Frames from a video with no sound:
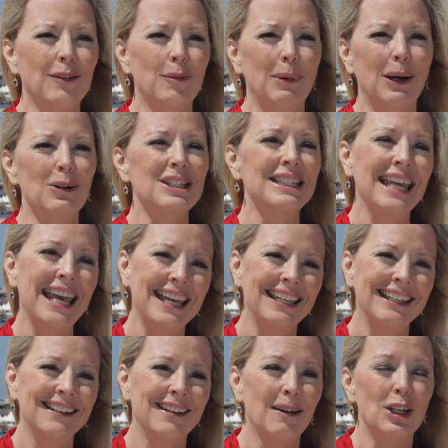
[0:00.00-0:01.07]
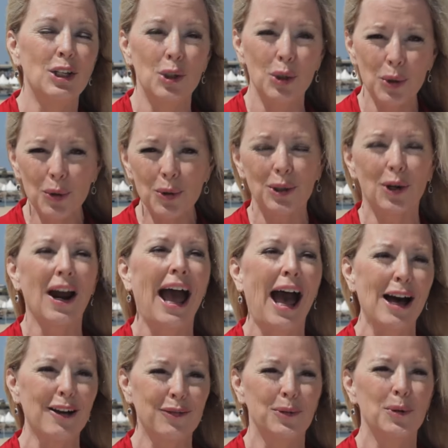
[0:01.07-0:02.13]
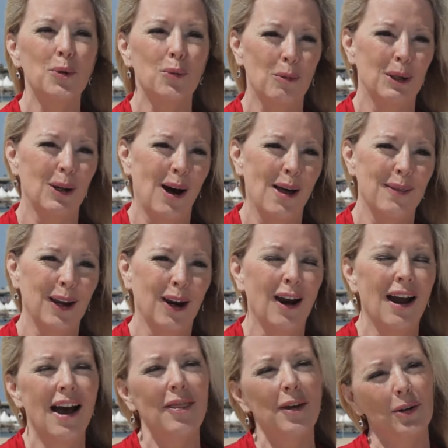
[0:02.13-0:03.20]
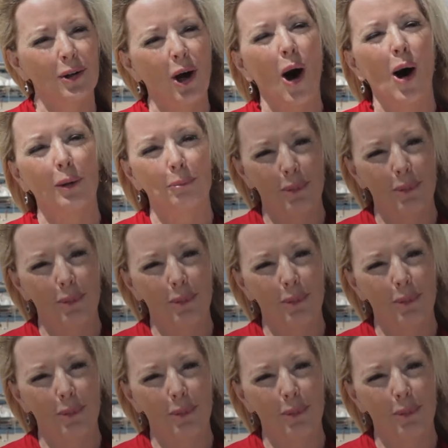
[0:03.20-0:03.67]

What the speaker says: about 10 nude or half-nude women on there that are called